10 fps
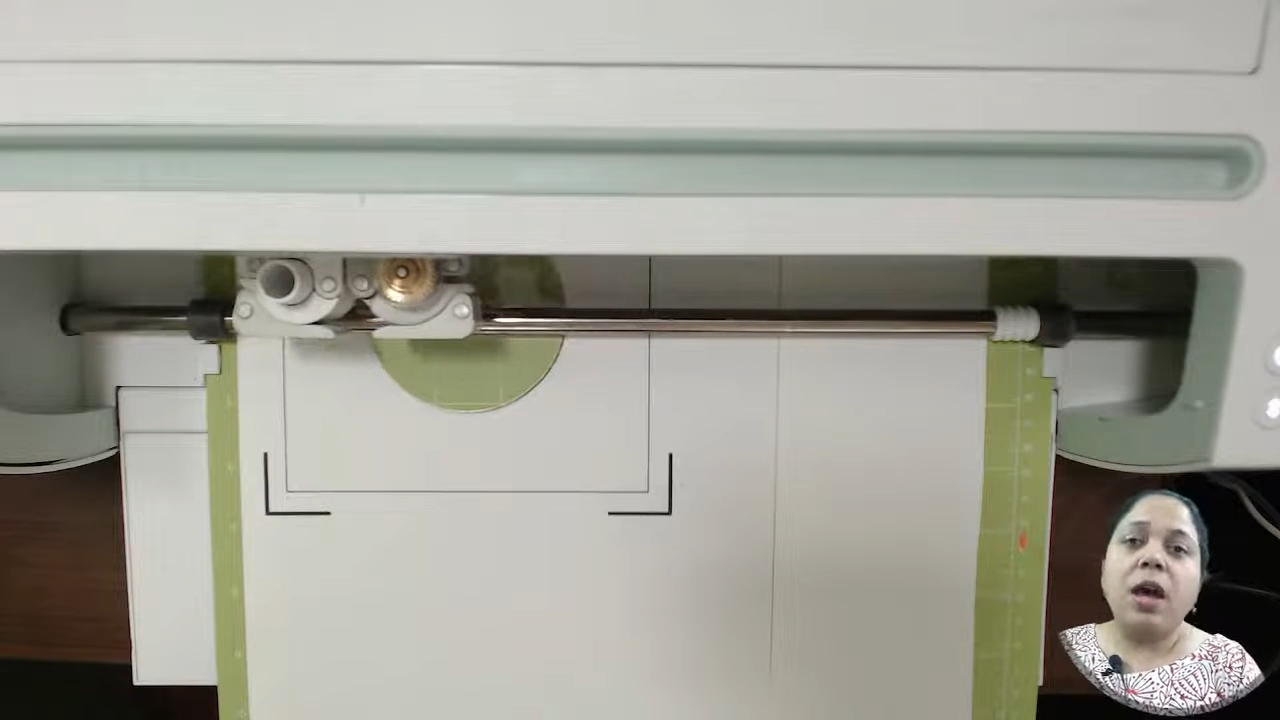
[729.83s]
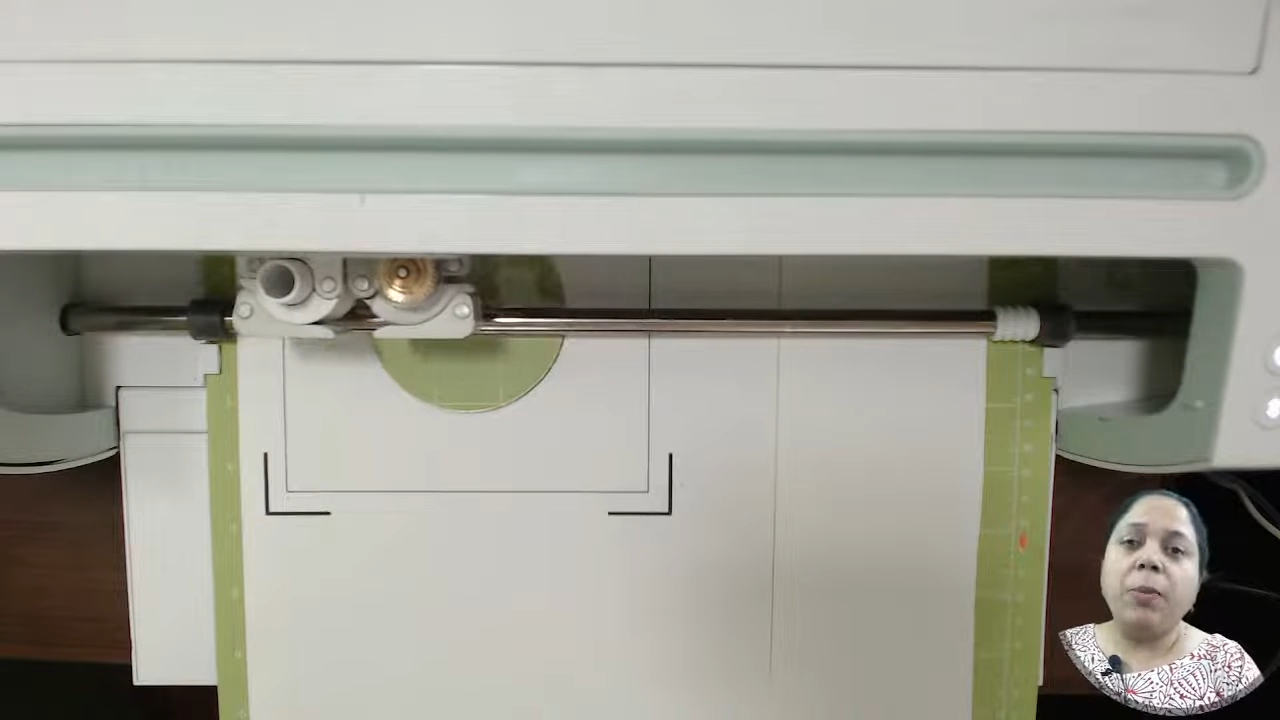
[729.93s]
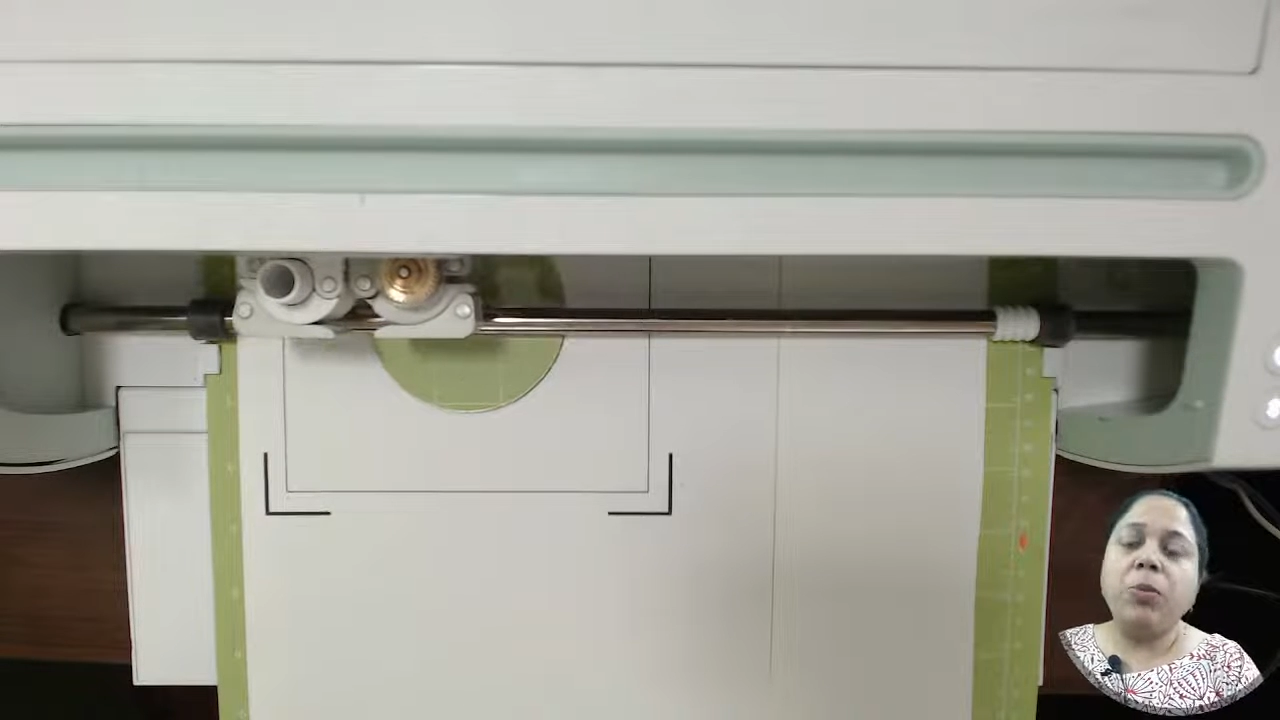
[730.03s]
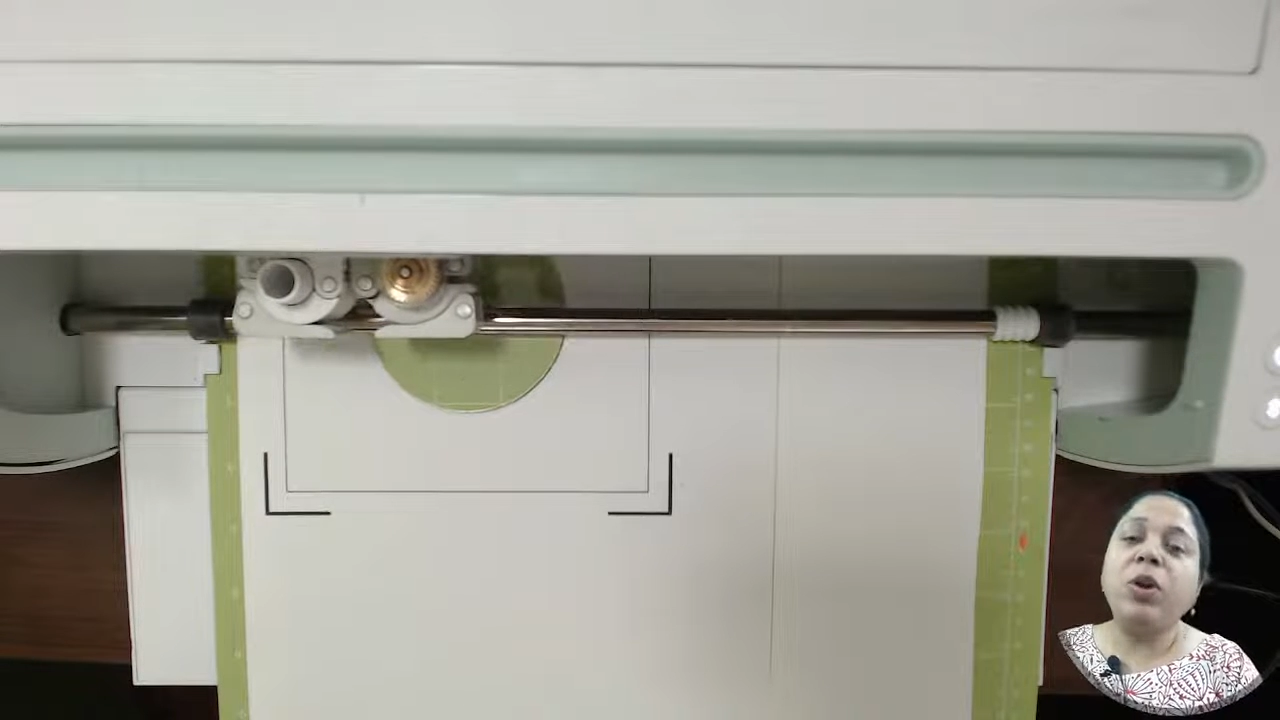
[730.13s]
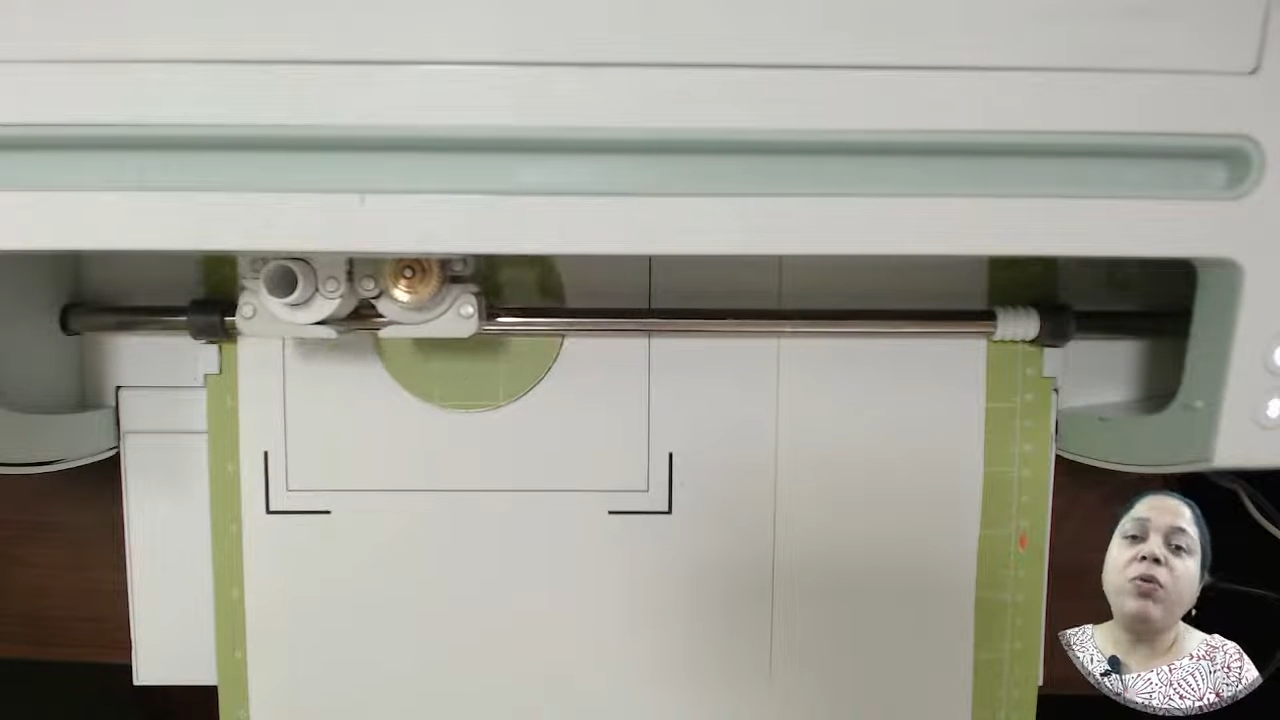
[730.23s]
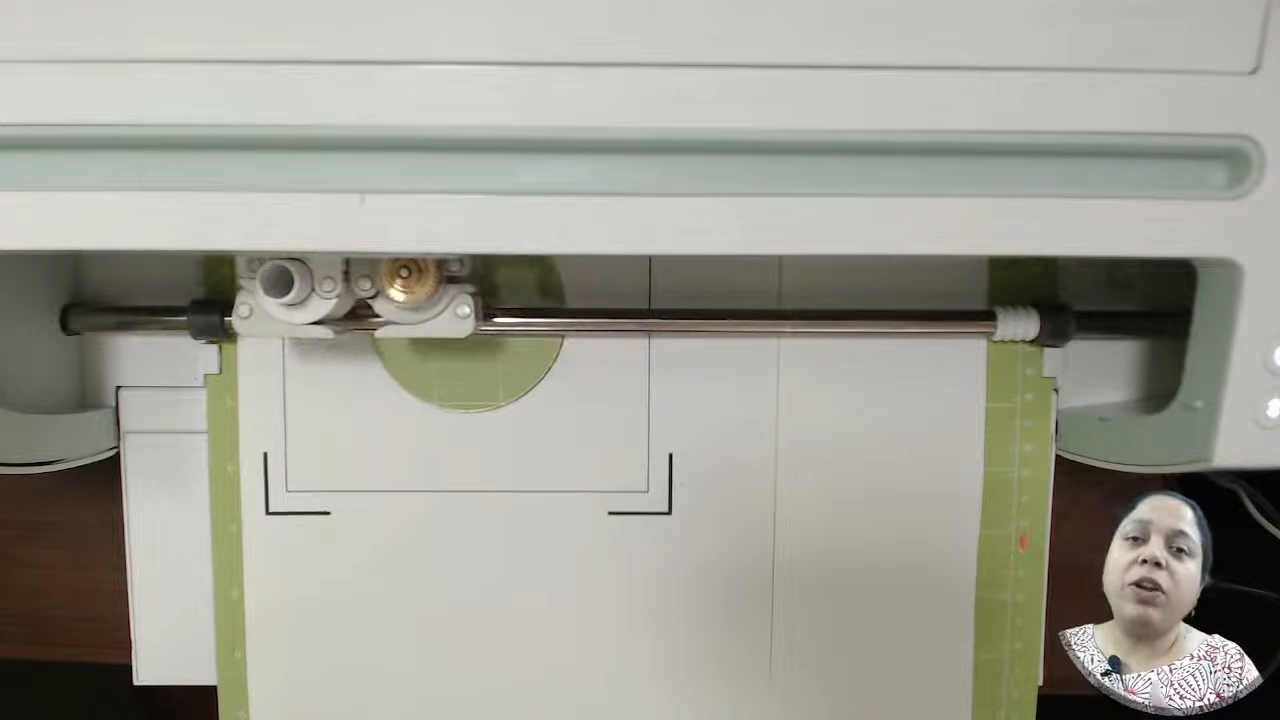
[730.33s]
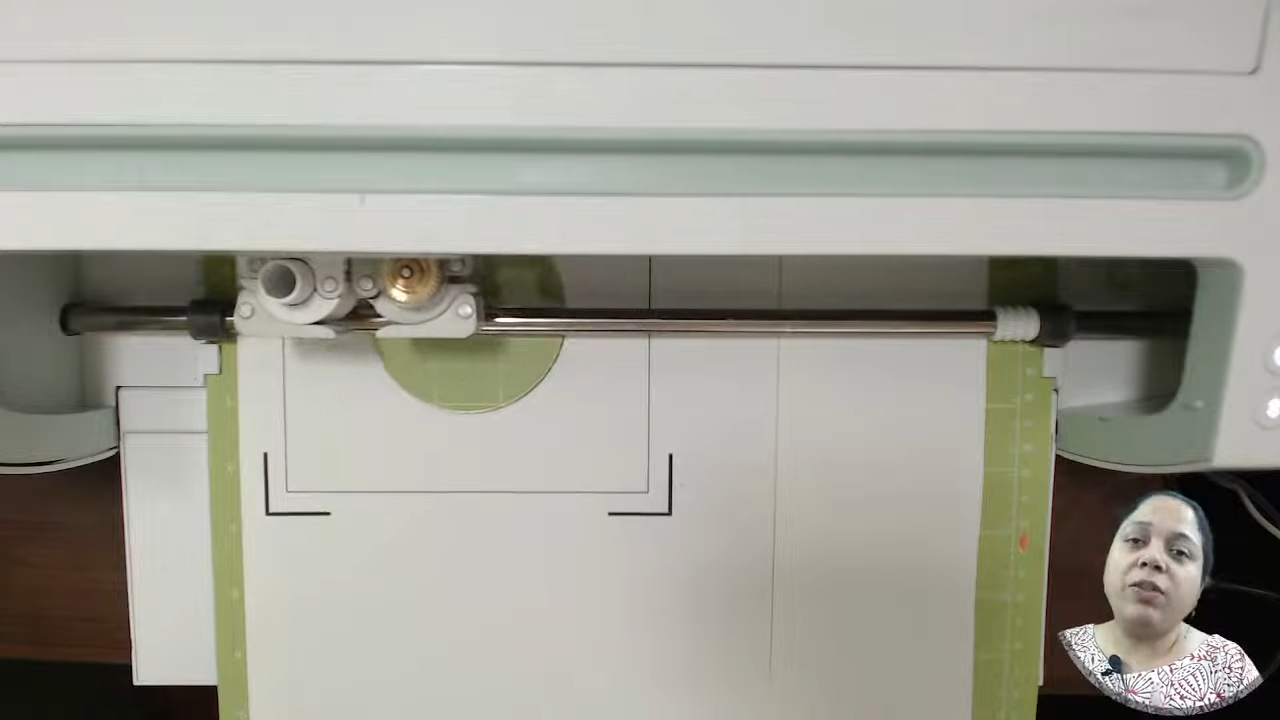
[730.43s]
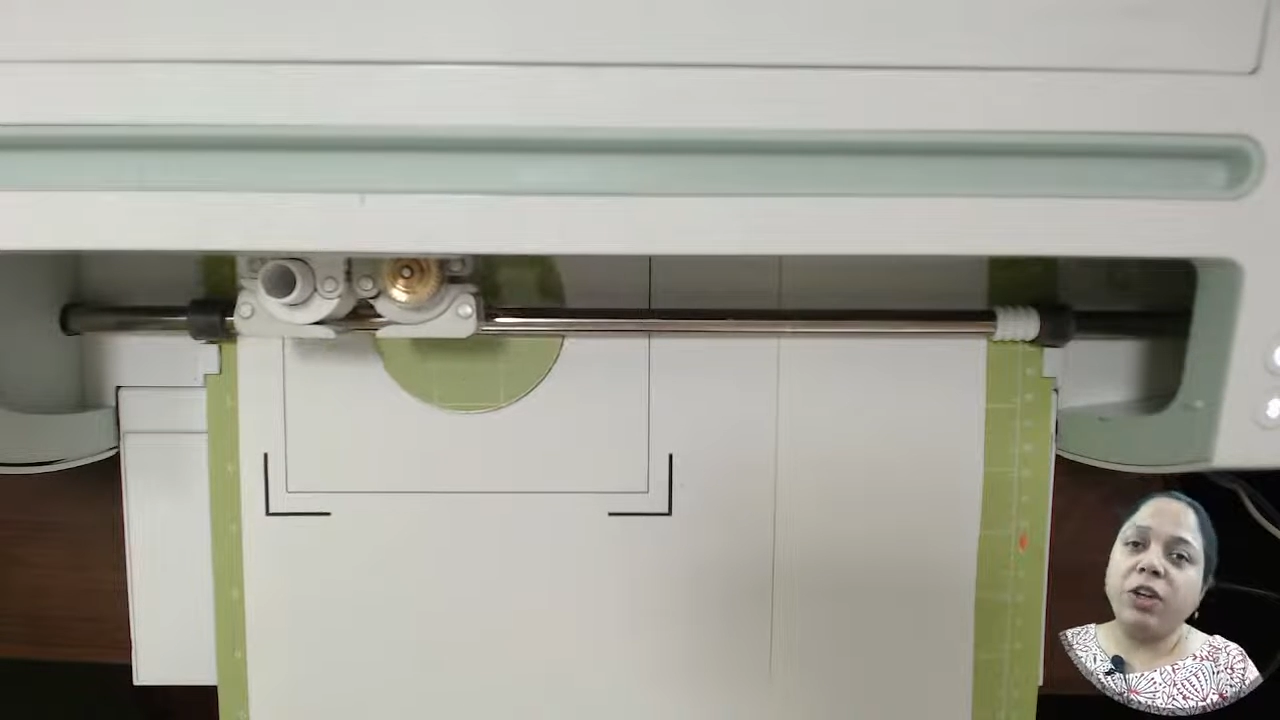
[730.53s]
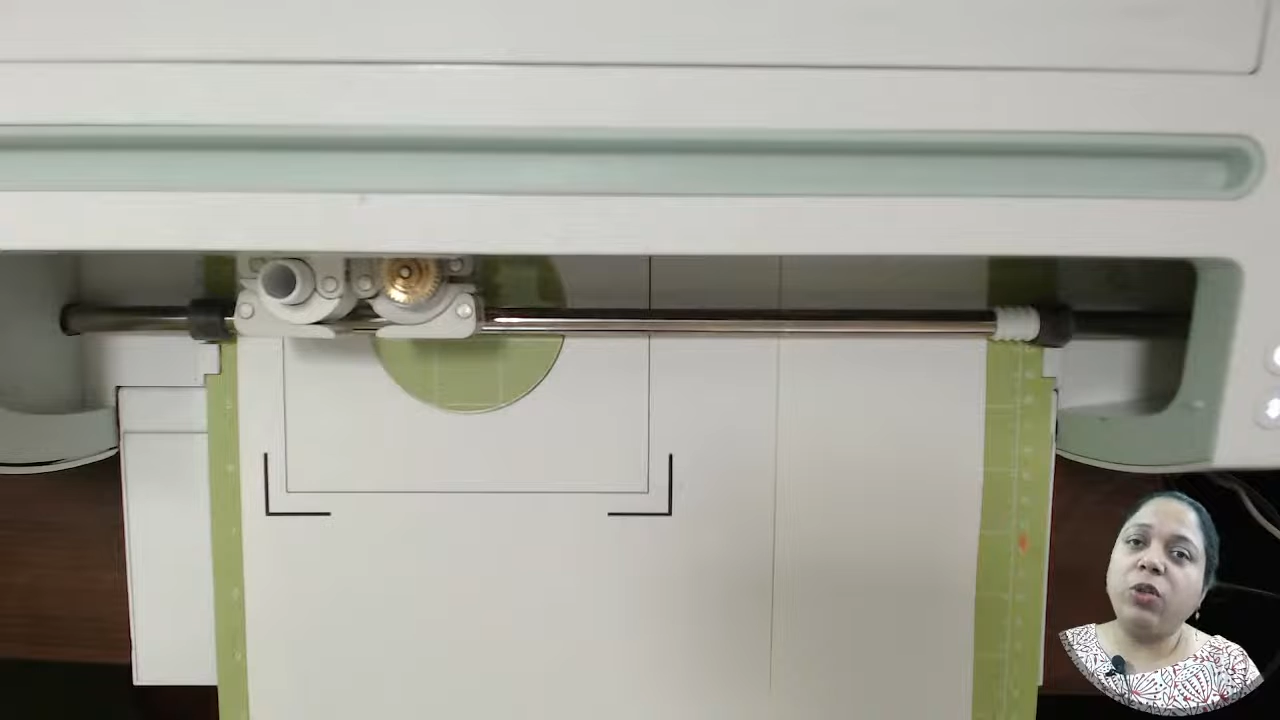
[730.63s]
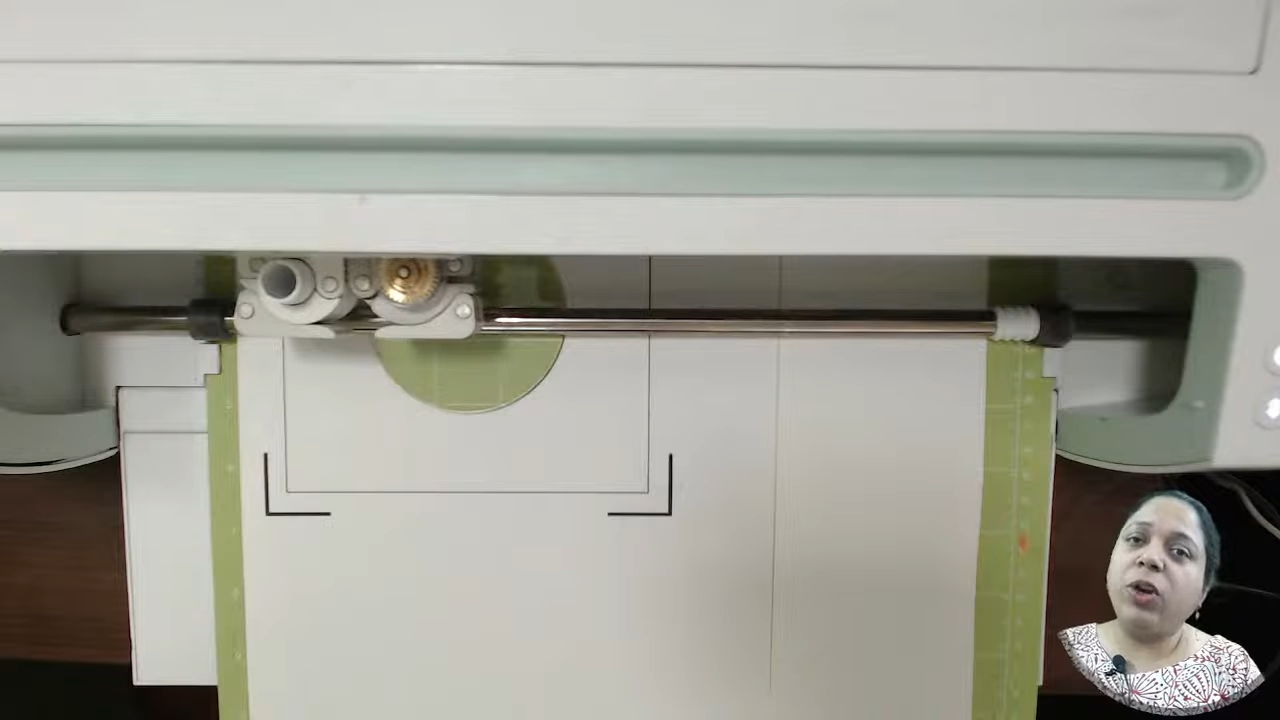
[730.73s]
I'm doing
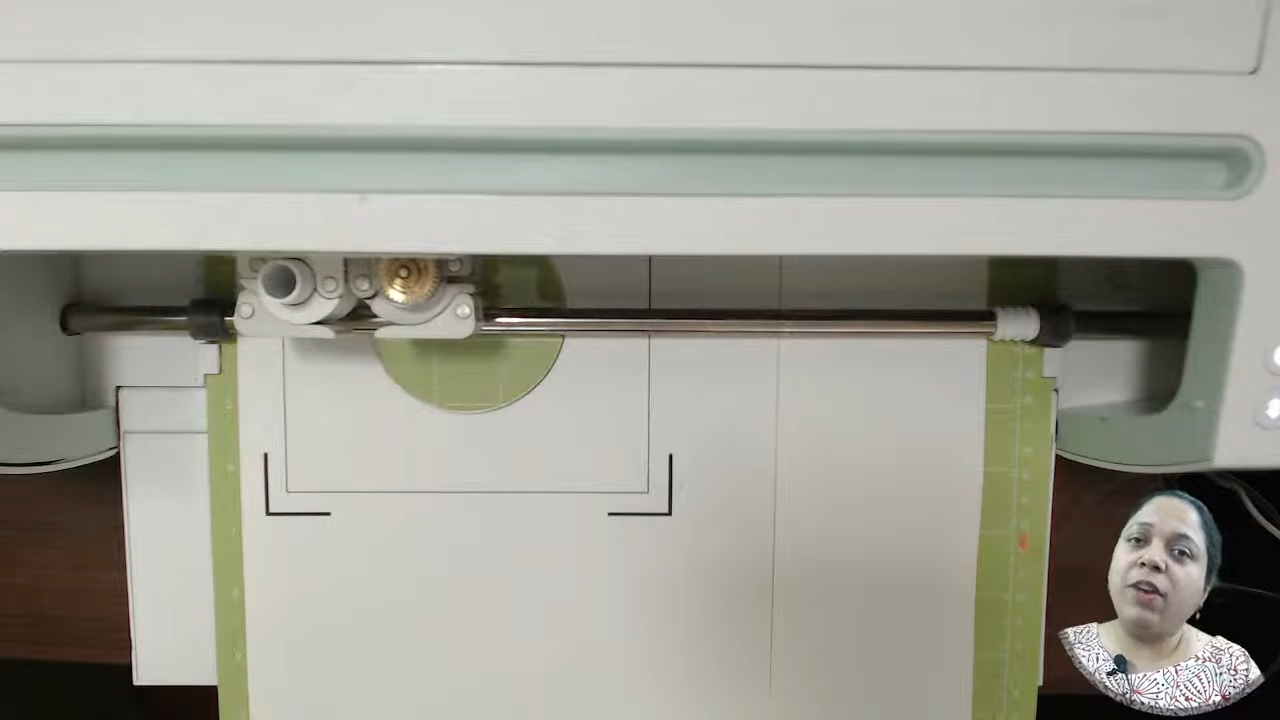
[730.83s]
one video